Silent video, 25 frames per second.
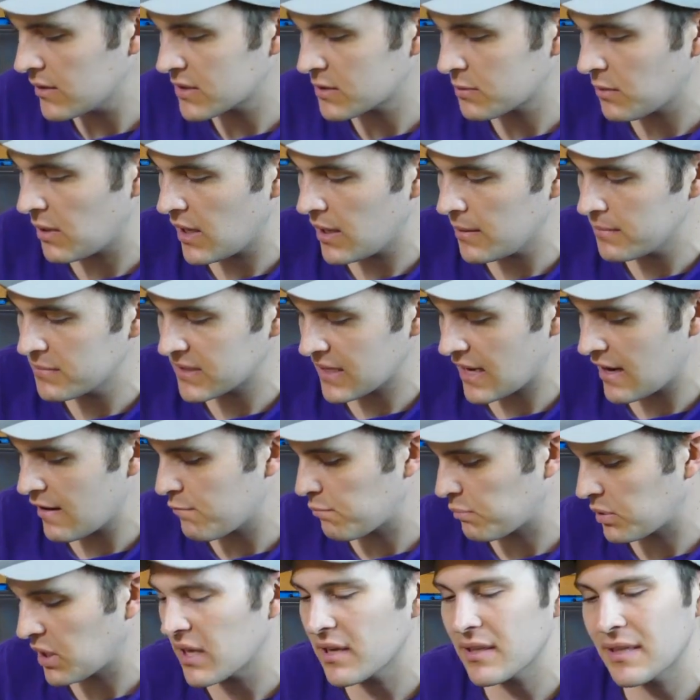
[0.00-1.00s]
swabs.
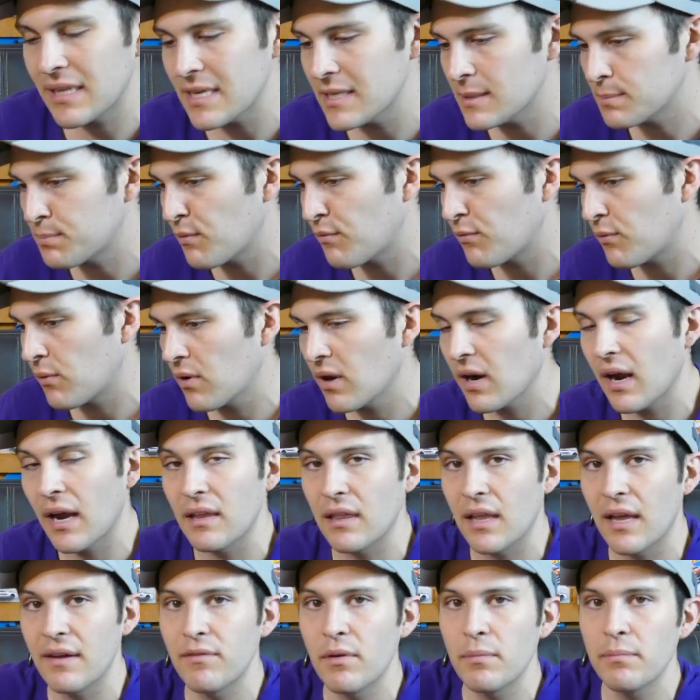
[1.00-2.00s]
I've plugged these before. I
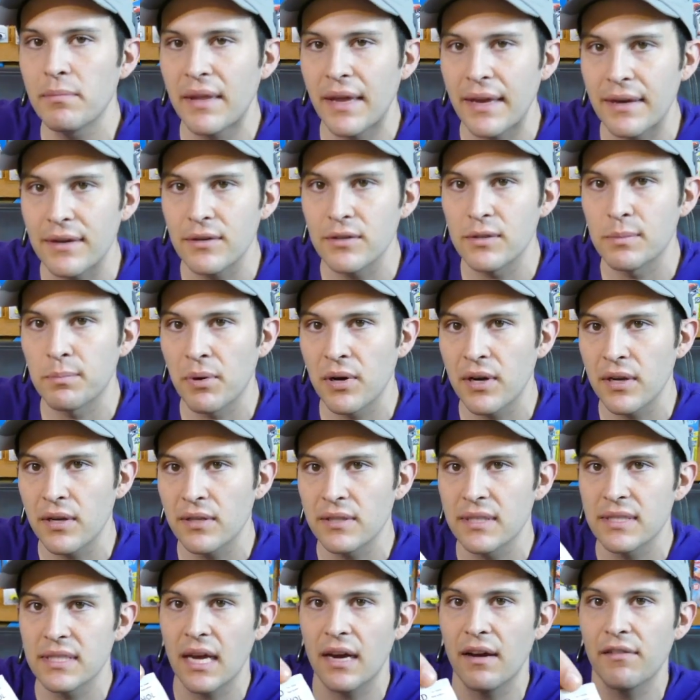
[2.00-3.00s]
love them. They use pretty
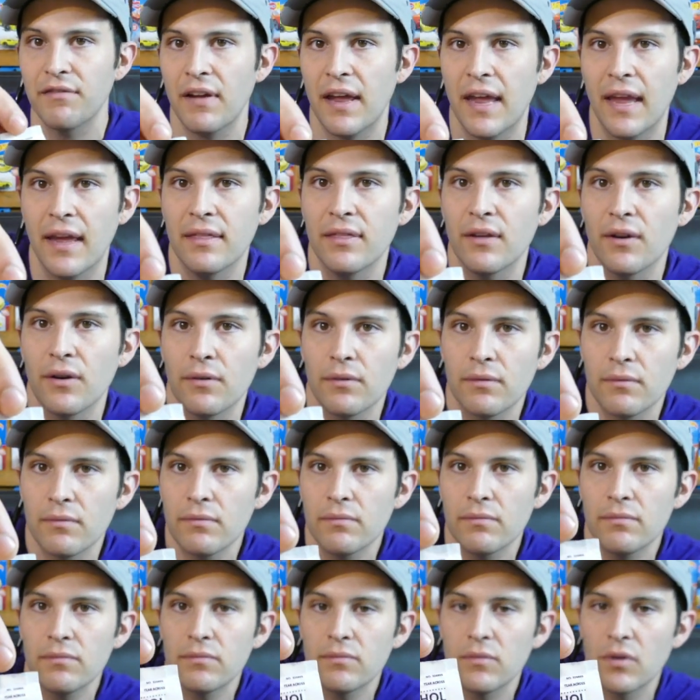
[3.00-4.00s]
good stuff, and
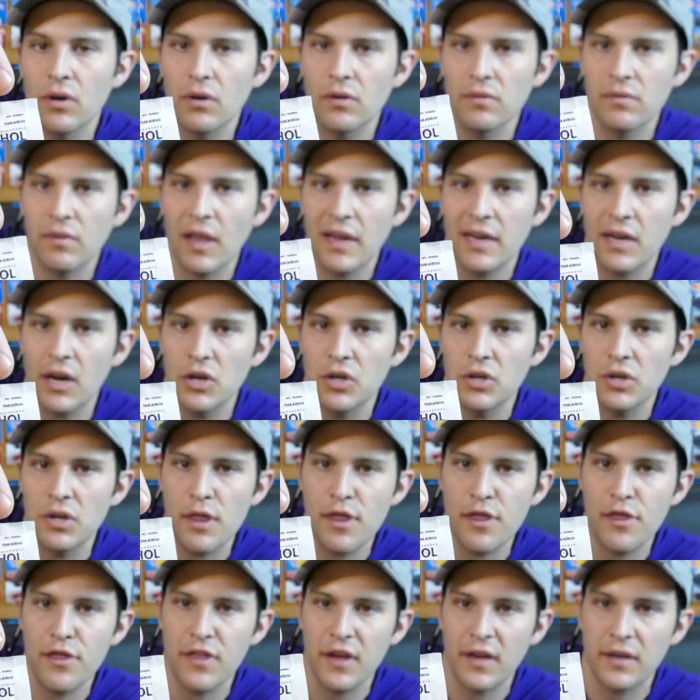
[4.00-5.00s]
they're like a
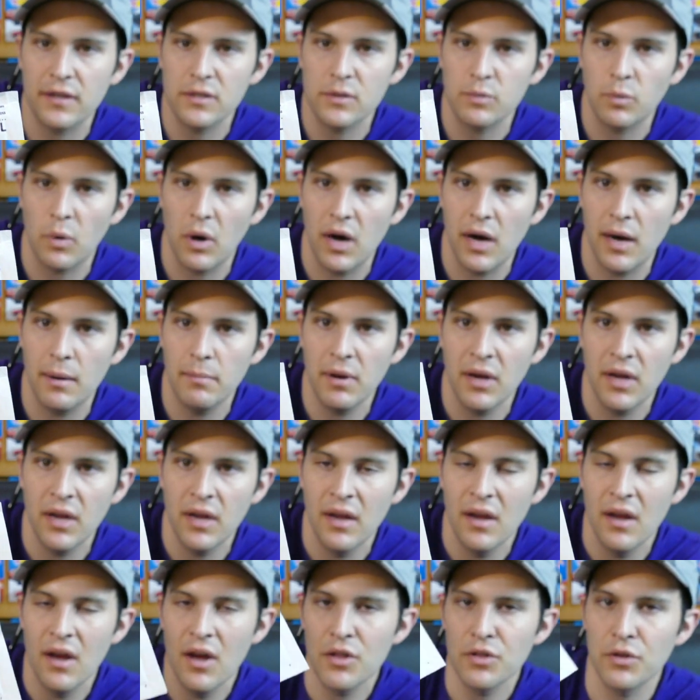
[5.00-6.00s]
good thick swab.
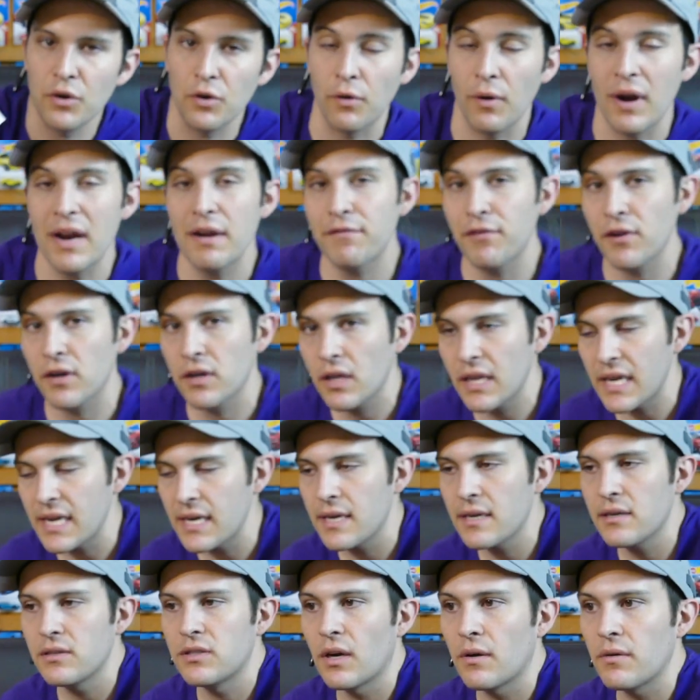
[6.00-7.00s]
They're great for
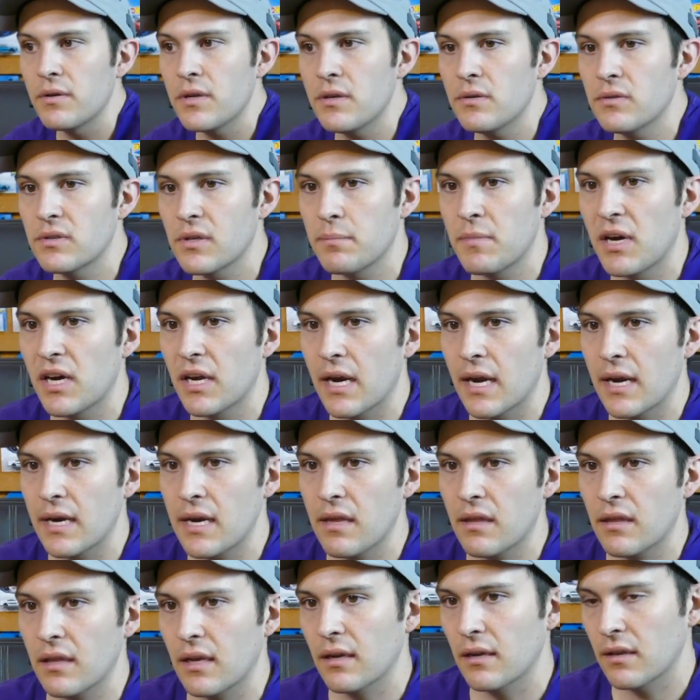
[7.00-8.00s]
cleaning. Don't use them on
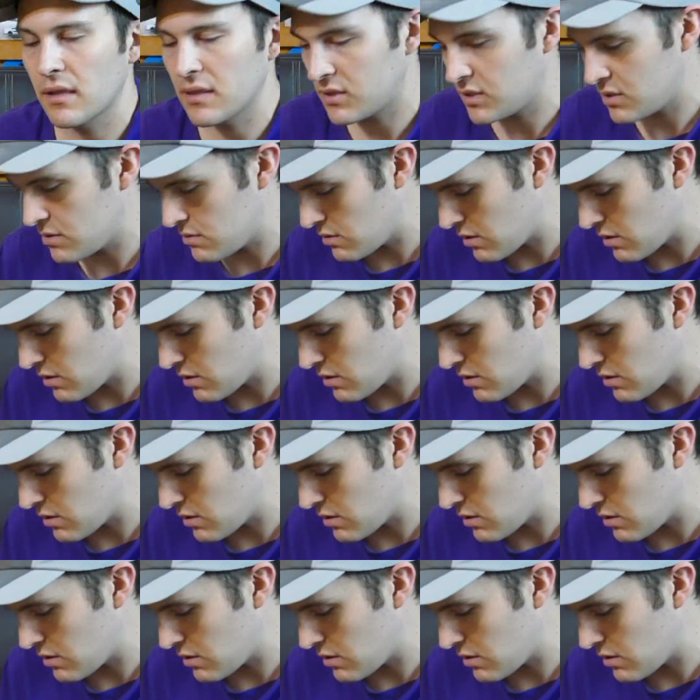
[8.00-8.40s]
anything unless you